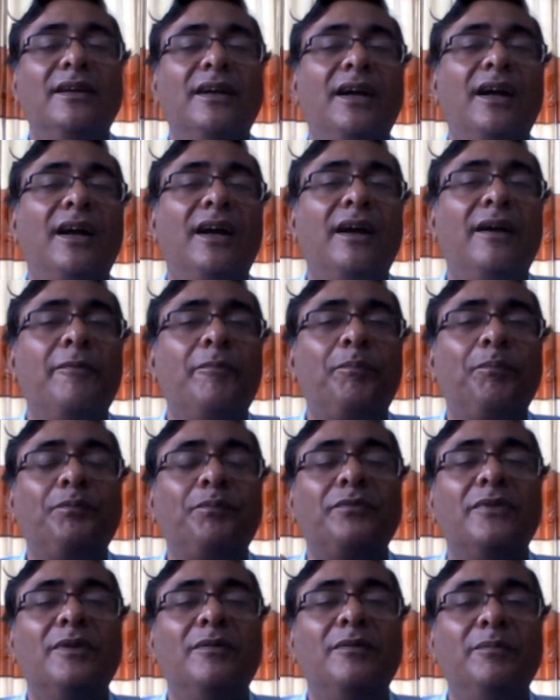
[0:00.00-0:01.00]

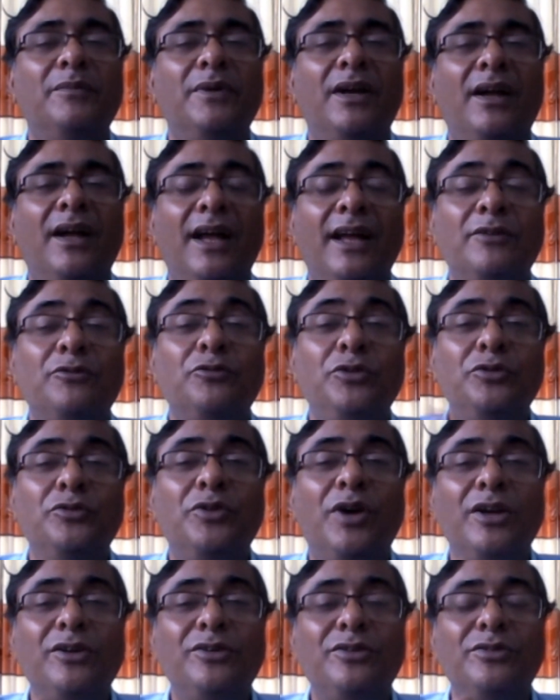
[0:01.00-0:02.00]
and we
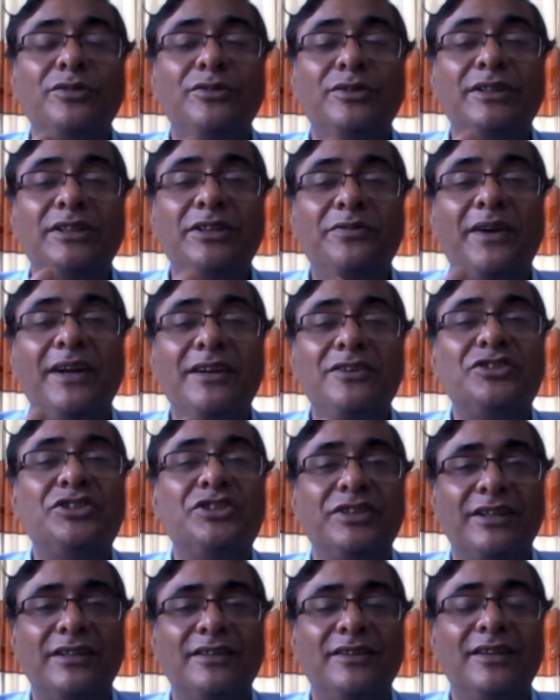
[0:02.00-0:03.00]
want to
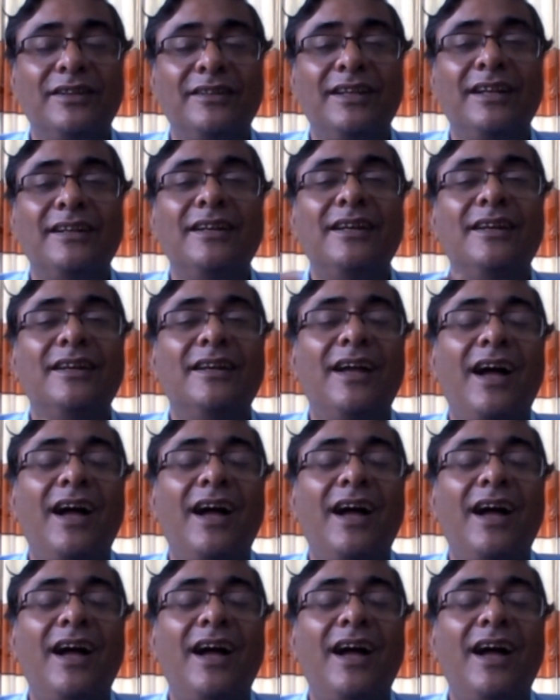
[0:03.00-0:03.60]
differentiate that